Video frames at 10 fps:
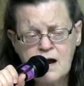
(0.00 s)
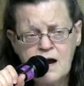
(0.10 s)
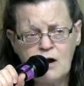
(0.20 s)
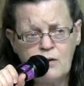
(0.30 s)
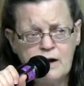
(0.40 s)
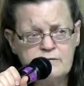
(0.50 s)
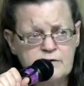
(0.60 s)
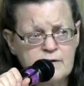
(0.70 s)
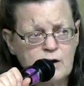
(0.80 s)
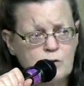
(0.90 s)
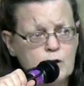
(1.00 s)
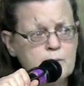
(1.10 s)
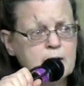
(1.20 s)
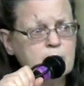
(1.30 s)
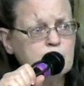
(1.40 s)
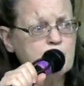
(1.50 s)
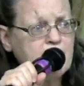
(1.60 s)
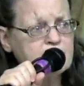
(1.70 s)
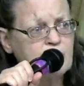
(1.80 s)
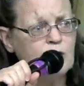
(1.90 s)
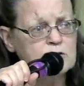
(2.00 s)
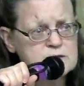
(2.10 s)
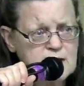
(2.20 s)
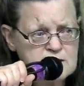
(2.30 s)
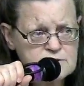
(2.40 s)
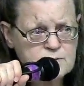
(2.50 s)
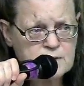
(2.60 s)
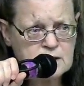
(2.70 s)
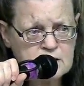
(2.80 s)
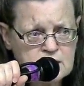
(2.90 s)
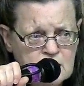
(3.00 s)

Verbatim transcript: However, there were people back in the Old Testament